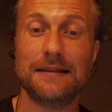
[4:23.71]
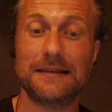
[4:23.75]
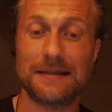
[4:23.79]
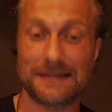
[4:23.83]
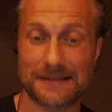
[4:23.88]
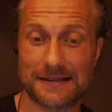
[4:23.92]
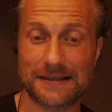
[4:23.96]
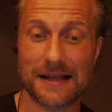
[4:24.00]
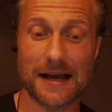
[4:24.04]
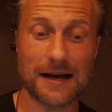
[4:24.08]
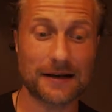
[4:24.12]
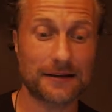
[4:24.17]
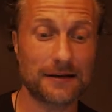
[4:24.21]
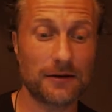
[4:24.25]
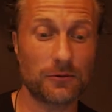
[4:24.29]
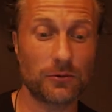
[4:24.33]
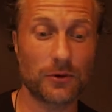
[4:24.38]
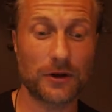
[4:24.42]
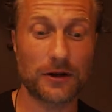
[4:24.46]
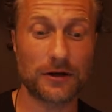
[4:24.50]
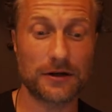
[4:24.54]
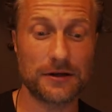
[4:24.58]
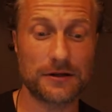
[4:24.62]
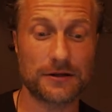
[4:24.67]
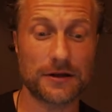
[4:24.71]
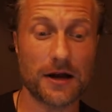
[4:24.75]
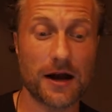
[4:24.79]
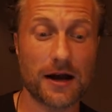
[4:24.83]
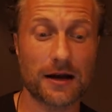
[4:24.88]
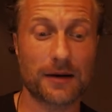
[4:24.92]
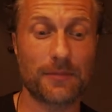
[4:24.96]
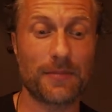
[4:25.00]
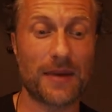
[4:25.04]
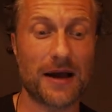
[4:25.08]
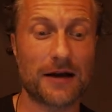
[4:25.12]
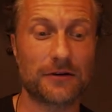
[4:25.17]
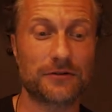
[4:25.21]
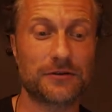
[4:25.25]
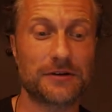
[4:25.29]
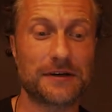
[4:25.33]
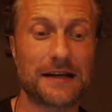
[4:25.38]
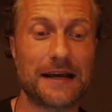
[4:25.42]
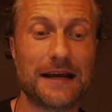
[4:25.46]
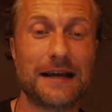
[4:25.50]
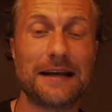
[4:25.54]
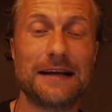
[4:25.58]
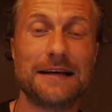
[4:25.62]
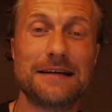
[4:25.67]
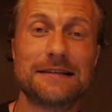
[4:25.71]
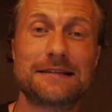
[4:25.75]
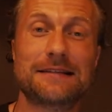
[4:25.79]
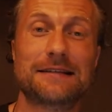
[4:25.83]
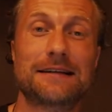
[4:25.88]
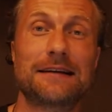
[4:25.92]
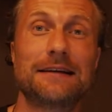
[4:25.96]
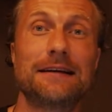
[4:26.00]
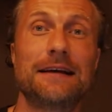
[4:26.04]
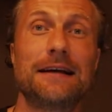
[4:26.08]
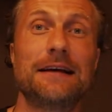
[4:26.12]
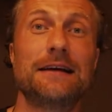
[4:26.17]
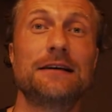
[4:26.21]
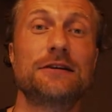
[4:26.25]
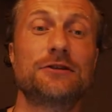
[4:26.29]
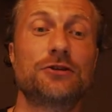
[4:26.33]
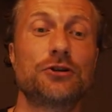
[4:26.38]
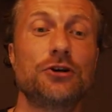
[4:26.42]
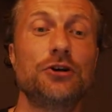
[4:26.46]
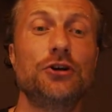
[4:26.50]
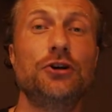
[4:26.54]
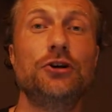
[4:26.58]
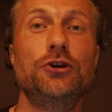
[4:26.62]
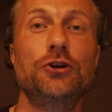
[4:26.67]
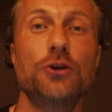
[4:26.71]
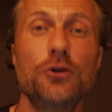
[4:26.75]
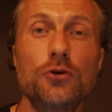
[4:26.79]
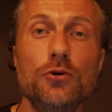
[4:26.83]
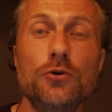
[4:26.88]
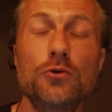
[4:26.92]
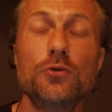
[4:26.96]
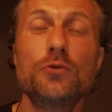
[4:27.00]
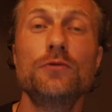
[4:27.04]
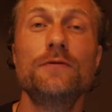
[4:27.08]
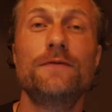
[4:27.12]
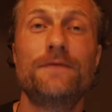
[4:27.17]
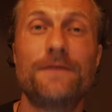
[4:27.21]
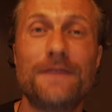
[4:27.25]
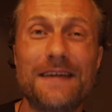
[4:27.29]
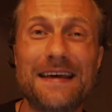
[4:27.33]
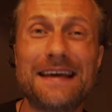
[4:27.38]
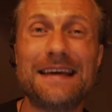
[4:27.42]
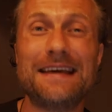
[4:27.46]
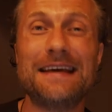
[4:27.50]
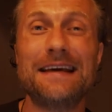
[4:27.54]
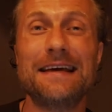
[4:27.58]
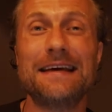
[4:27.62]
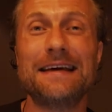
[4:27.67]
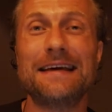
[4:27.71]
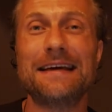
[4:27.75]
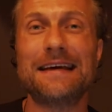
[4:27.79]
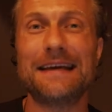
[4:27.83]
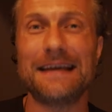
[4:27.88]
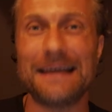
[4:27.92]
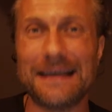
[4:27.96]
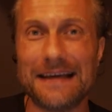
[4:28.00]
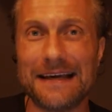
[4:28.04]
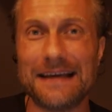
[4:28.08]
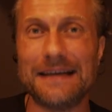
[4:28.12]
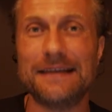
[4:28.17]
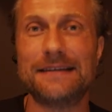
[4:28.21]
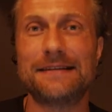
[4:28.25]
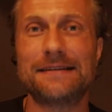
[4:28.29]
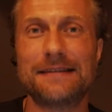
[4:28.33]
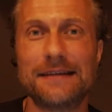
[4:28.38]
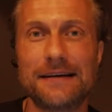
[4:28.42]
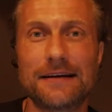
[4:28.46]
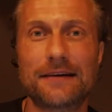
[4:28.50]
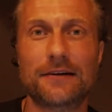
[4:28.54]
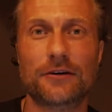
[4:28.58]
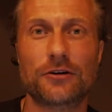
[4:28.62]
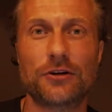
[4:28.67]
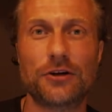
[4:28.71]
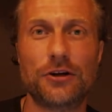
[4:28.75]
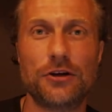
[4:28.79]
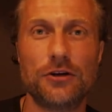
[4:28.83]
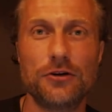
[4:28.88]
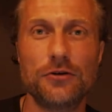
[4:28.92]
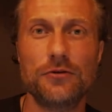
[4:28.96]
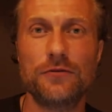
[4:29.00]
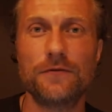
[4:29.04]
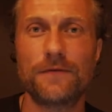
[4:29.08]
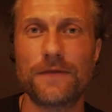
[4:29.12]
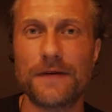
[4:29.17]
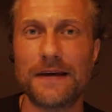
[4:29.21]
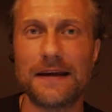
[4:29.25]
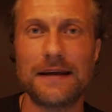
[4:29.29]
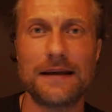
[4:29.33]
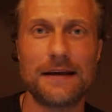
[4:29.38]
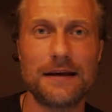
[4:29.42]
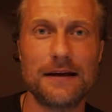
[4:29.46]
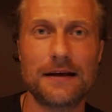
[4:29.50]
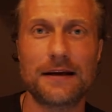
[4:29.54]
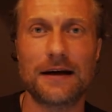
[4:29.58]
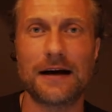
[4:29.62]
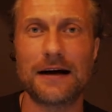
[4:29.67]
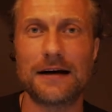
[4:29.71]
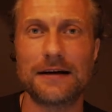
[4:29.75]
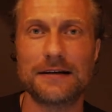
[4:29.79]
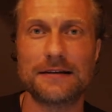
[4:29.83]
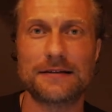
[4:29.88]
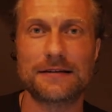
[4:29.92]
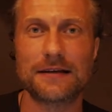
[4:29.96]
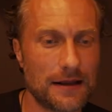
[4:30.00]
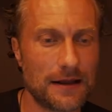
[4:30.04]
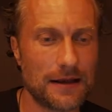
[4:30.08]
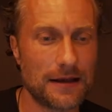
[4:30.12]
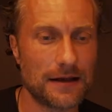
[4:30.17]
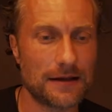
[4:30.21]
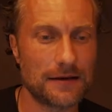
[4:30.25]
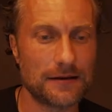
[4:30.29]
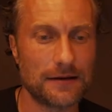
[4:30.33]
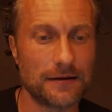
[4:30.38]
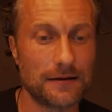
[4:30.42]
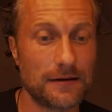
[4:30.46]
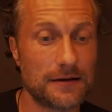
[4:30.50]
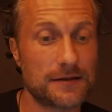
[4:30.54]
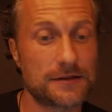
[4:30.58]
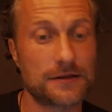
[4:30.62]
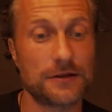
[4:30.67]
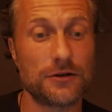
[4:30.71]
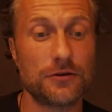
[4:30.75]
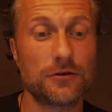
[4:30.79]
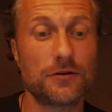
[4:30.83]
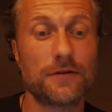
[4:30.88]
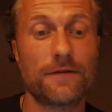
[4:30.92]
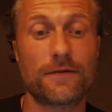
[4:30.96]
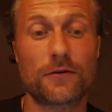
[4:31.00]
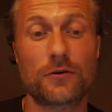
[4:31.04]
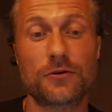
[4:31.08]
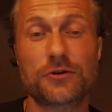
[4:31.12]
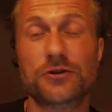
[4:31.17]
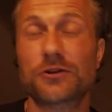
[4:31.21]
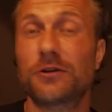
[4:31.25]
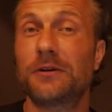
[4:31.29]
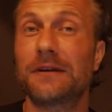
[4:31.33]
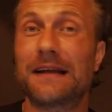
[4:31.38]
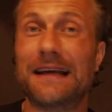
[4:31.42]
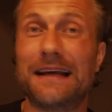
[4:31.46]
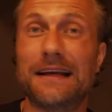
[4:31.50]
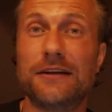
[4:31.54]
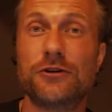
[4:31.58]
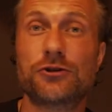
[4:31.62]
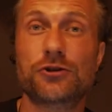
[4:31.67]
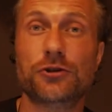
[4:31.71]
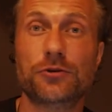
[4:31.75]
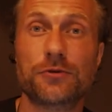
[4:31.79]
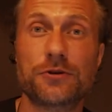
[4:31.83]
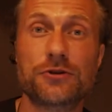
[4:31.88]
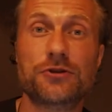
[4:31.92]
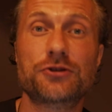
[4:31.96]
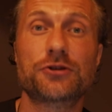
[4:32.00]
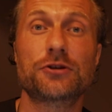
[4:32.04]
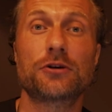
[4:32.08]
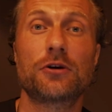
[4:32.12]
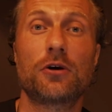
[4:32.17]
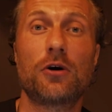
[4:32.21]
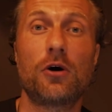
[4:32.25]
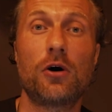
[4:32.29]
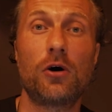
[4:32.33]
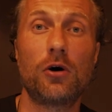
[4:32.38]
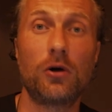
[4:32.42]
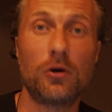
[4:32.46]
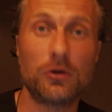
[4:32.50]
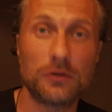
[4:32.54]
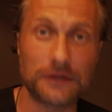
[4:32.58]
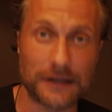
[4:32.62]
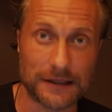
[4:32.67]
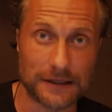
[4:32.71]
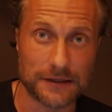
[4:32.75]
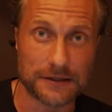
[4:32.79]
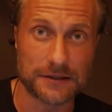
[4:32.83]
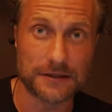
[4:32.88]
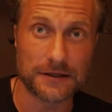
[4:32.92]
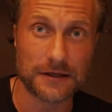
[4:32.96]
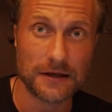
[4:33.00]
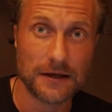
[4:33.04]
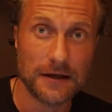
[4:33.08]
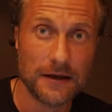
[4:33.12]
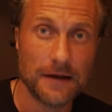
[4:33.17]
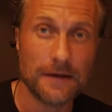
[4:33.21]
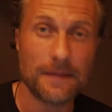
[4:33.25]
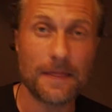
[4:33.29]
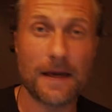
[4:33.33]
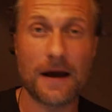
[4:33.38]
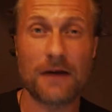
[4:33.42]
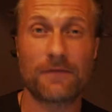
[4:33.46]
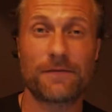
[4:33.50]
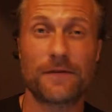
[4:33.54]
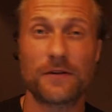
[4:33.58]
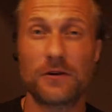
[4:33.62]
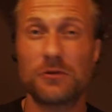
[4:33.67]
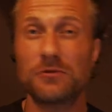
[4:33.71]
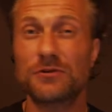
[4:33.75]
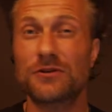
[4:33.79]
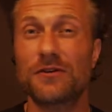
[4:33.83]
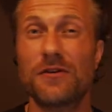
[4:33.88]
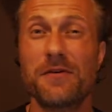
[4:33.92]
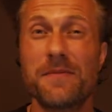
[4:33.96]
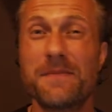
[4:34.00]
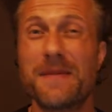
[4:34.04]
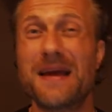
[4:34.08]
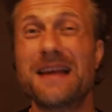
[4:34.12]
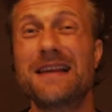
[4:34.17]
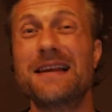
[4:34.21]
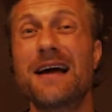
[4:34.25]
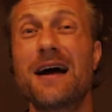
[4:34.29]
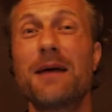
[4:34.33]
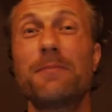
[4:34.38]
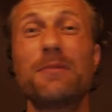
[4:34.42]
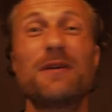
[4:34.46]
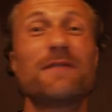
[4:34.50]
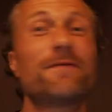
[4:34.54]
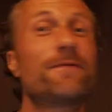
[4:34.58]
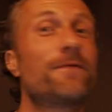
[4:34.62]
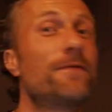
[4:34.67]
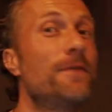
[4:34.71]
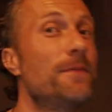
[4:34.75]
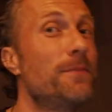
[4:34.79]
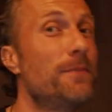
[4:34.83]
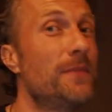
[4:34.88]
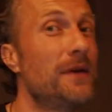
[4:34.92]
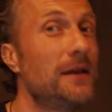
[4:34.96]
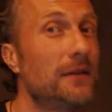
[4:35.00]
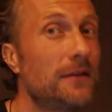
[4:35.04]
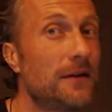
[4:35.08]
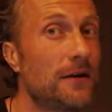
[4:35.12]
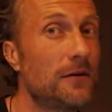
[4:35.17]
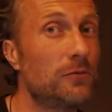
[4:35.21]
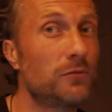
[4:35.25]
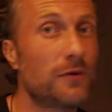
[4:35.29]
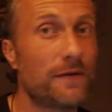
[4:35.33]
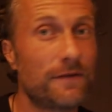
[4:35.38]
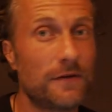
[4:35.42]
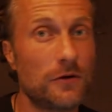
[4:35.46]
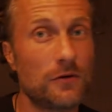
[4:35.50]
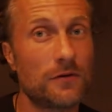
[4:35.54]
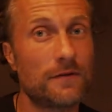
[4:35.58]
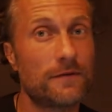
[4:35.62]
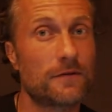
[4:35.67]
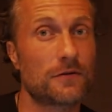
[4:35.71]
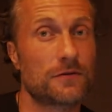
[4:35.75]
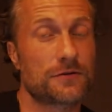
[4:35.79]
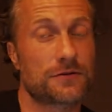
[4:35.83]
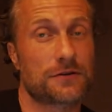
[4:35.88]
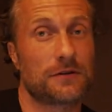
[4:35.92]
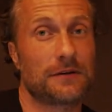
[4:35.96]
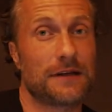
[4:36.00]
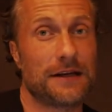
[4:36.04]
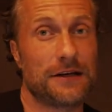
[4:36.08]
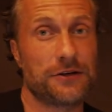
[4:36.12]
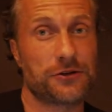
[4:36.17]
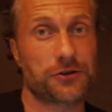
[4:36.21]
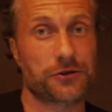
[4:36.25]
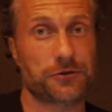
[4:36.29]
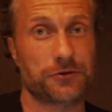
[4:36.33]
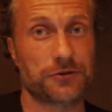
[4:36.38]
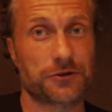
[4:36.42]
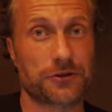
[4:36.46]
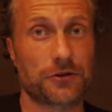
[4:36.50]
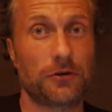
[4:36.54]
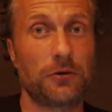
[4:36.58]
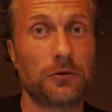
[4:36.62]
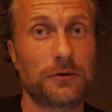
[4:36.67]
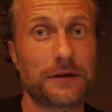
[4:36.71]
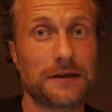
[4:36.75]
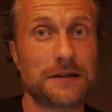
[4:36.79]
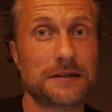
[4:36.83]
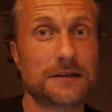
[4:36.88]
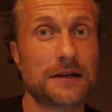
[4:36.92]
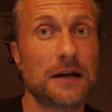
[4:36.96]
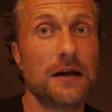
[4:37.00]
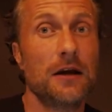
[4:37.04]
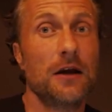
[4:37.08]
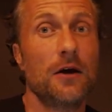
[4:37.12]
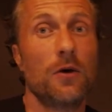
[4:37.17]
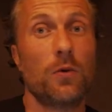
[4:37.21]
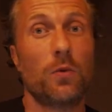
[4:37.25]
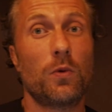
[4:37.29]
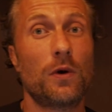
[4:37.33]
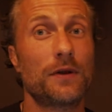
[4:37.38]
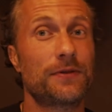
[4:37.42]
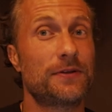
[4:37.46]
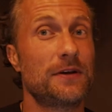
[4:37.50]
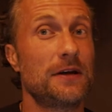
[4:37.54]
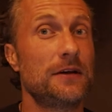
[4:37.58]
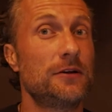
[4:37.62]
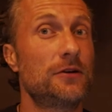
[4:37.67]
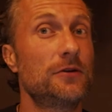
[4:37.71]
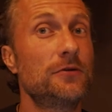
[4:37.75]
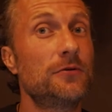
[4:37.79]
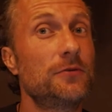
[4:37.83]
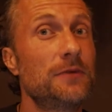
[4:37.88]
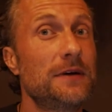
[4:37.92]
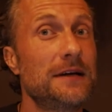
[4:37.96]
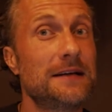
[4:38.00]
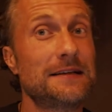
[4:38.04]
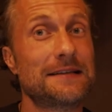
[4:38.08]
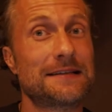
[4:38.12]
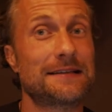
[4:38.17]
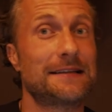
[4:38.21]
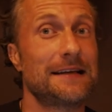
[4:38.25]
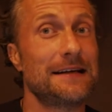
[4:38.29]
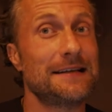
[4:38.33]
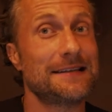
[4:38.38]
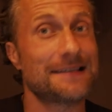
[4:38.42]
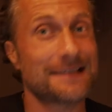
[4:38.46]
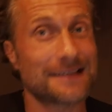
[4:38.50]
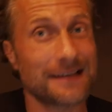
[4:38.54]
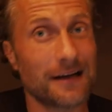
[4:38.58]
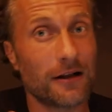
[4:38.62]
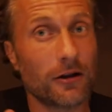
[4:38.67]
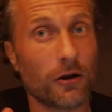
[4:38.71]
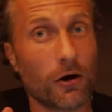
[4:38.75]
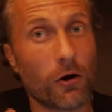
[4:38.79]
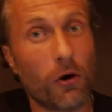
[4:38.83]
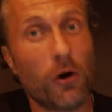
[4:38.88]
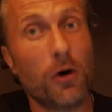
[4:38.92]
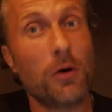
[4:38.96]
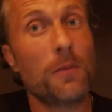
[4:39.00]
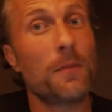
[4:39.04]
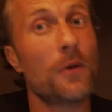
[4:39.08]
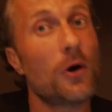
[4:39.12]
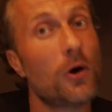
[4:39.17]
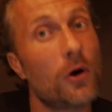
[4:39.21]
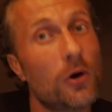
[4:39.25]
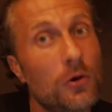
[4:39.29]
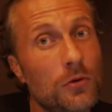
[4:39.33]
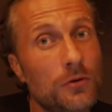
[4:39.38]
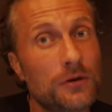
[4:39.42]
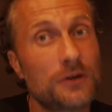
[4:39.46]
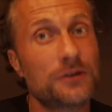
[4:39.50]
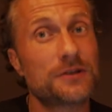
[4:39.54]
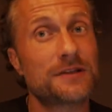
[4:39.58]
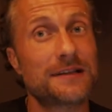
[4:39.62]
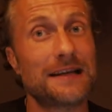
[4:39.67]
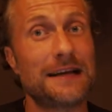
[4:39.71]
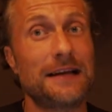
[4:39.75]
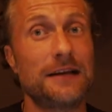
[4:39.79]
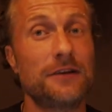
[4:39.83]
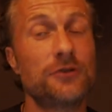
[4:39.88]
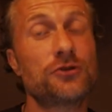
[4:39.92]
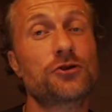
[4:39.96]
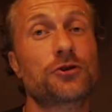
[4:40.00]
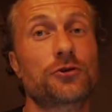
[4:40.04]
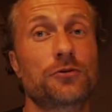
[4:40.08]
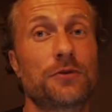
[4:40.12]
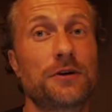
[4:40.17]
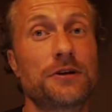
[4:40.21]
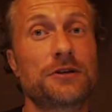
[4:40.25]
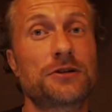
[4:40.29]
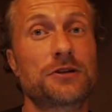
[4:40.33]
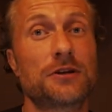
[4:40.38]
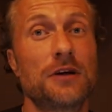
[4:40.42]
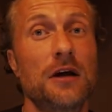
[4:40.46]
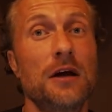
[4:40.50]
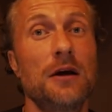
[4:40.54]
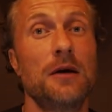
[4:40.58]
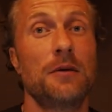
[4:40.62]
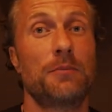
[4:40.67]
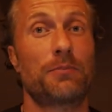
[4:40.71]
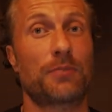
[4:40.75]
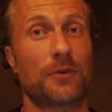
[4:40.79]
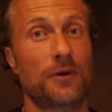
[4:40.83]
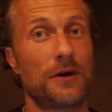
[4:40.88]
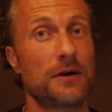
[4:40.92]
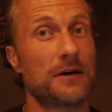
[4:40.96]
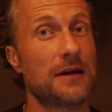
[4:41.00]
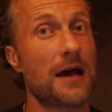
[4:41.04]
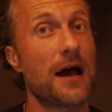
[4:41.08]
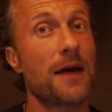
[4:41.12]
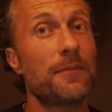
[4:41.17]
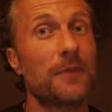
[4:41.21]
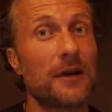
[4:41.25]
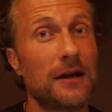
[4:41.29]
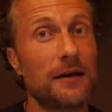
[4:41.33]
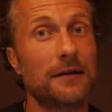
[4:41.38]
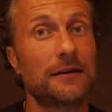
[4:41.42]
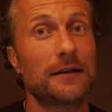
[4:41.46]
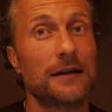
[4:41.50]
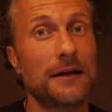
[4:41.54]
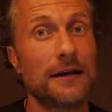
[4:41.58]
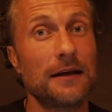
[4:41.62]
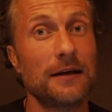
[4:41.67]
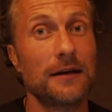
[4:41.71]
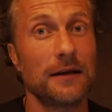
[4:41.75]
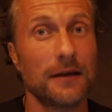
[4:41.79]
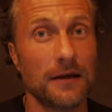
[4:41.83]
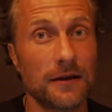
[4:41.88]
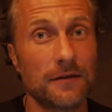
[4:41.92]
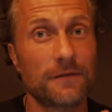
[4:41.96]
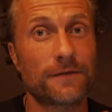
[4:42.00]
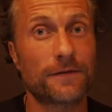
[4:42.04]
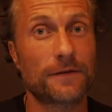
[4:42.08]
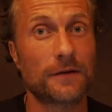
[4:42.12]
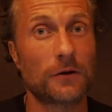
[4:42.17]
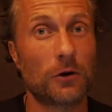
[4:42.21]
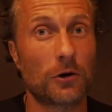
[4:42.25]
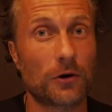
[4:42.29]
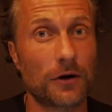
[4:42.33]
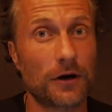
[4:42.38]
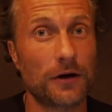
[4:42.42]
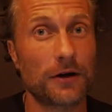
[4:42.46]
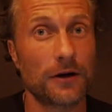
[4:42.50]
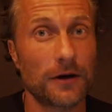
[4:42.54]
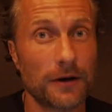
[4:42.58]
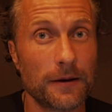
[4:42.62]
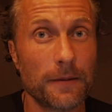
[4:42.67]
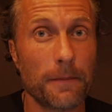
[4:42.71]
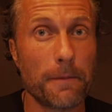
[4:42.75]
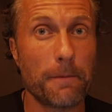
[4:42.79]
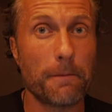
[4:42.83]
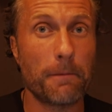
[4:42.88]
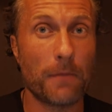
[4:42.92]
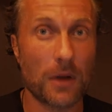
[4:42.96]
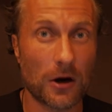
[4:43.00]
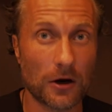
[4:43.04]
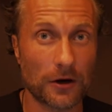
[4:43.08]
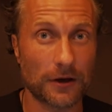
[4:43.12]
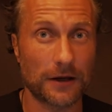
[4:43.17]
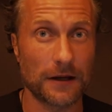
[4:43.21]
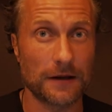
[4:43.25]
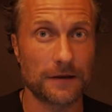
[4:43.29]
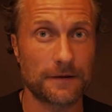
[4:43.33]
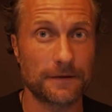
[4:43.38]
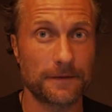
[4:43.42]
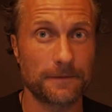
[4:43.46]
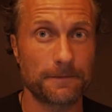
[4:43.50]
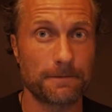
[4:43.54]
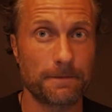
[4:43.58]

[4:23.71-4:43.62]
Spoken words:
the stock that we're going to talk about today is UVE, ticker UVE, guys, and it's Universal Insurance Holdings. Now, for those of you who may not be familiar with Universal Insurance Holdings, what they do is they sell homeowners insurance predominantly in Florida market.